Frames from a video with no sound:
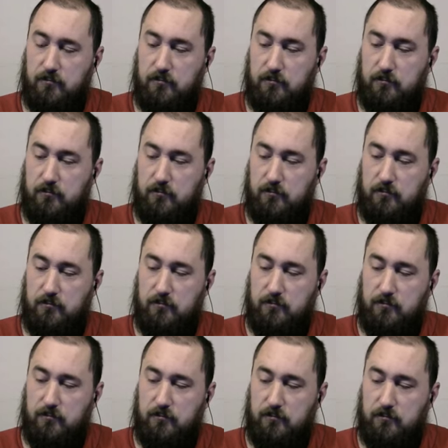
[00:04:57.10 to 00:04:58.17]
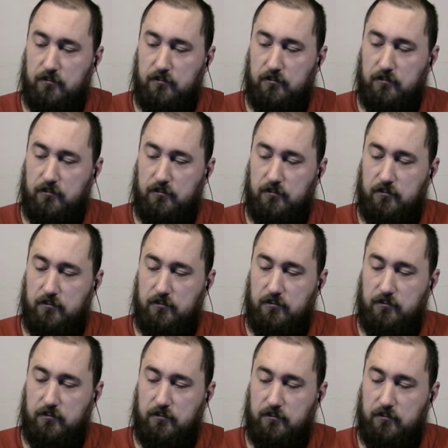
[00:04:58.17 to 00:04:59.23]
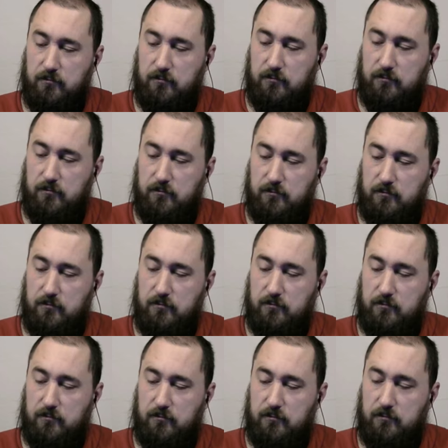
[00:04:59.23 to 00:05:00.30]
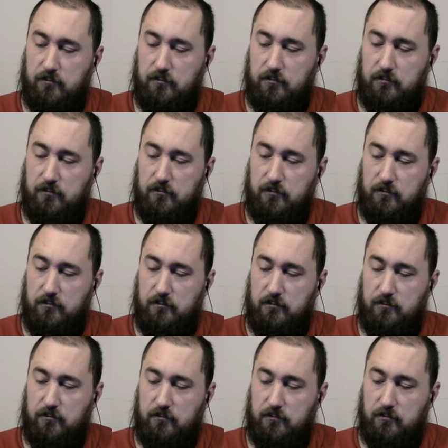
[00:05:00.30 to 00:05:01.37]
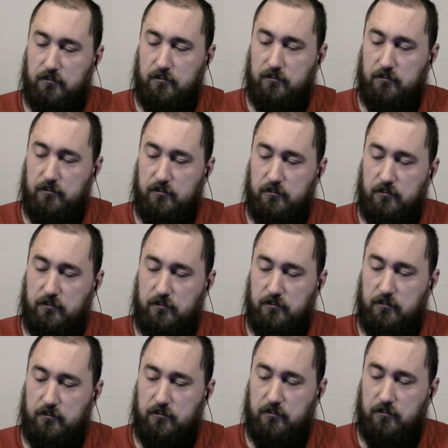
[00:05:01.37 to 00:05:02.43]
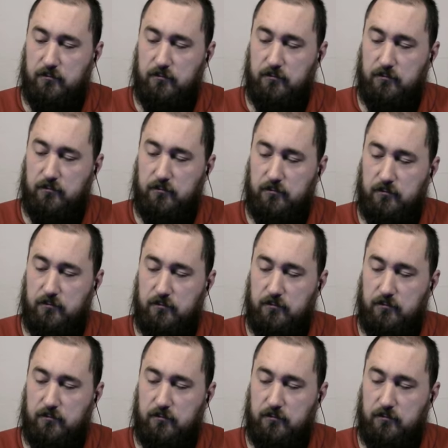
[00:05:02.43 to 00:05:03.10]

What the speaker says: (silent)